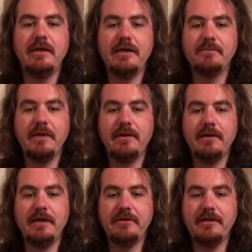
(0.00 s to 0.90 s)

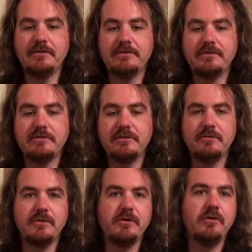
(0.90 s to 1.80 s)
I think it's
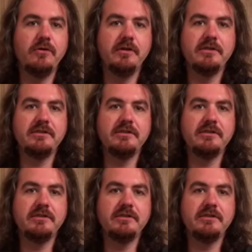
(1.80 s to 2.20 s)
super cool to